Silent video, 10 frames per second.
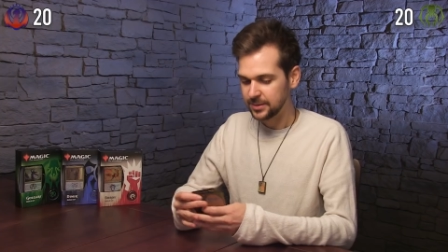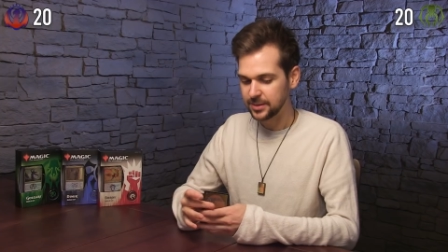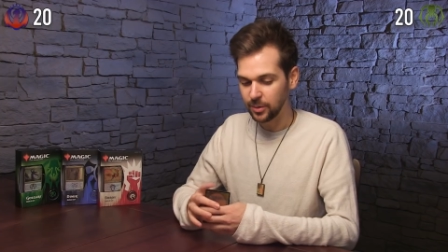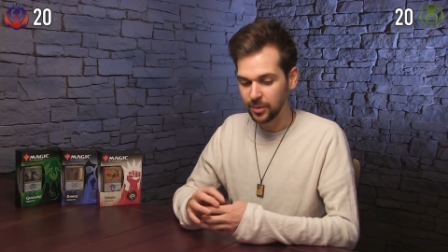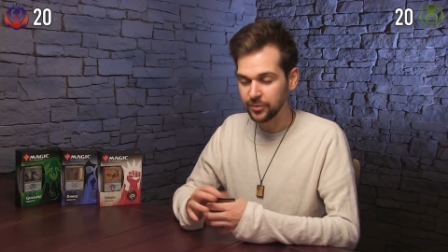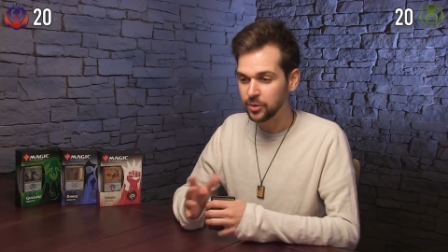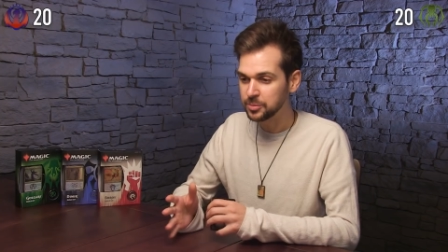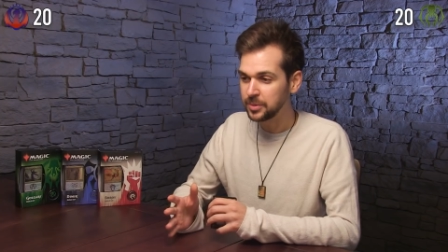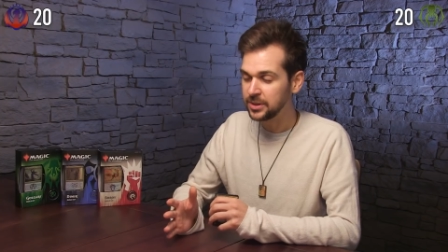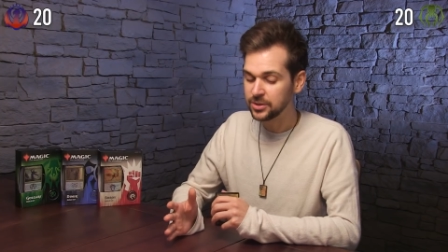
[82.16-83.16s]
So, of
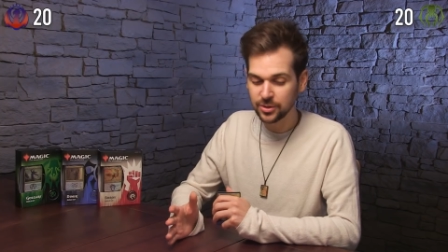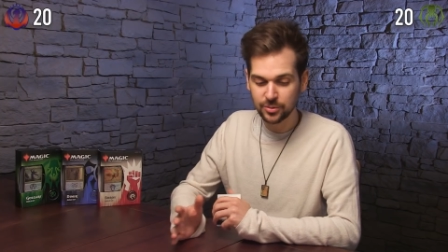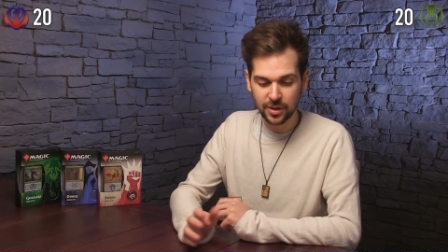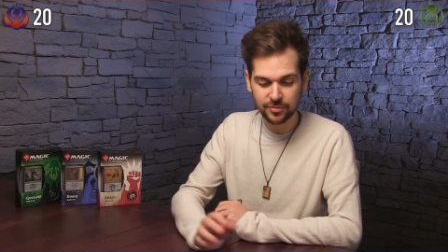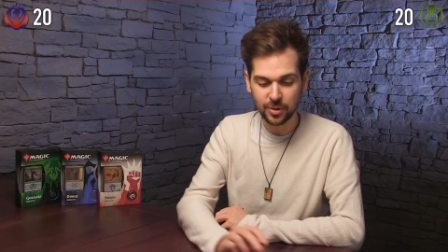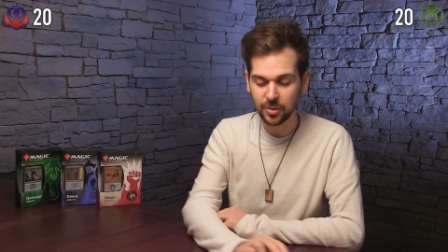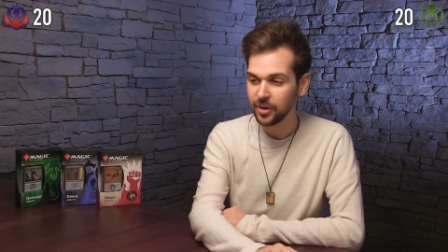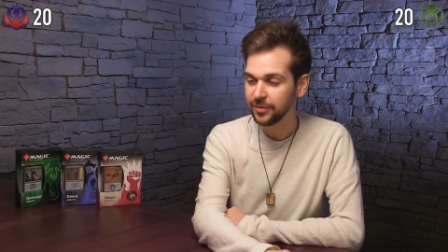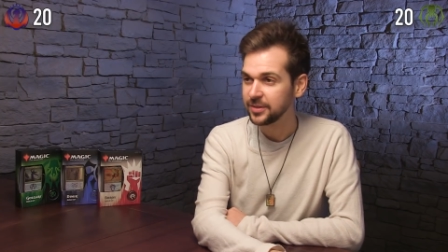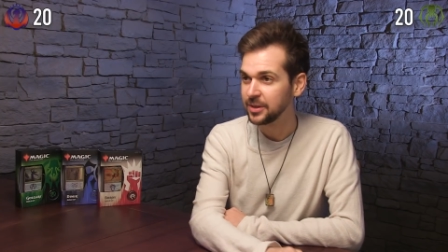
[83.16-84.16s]
course, we need to uh, roll
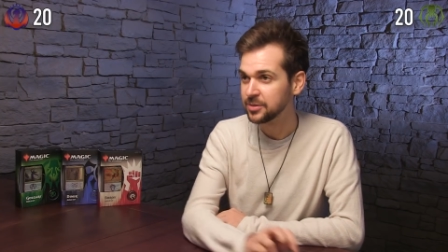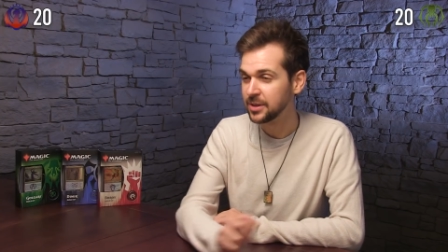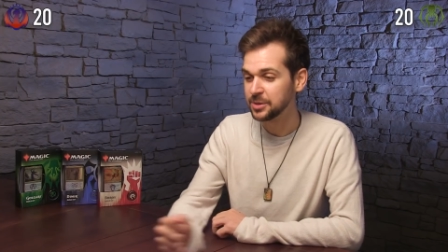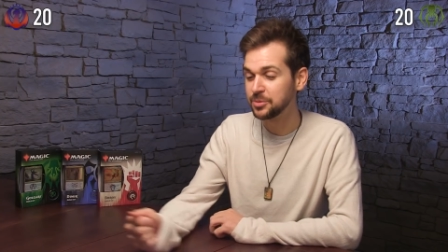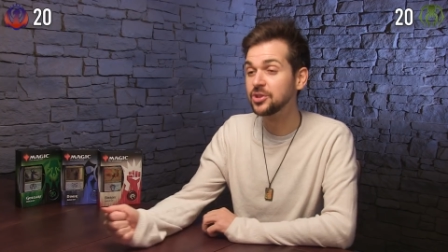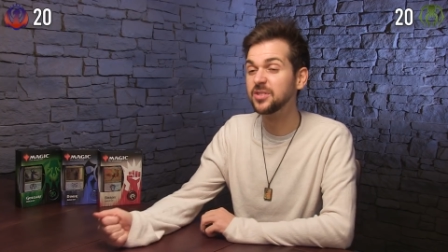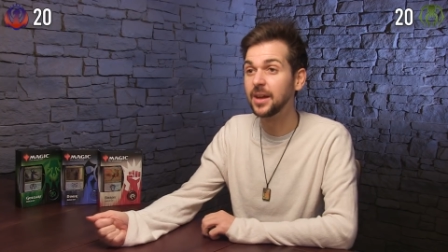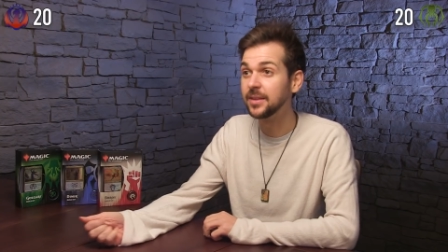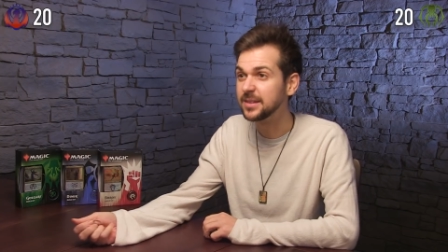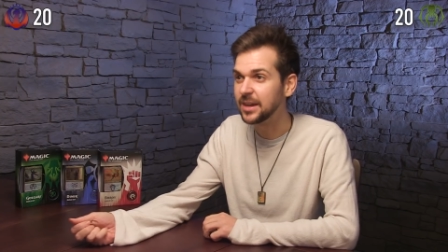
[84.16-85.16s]
off to see starts. We should have
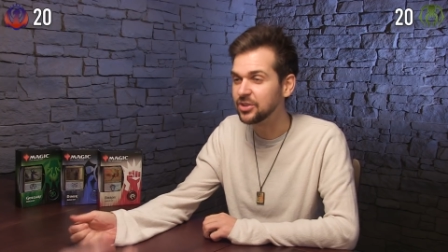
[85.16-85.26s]
done this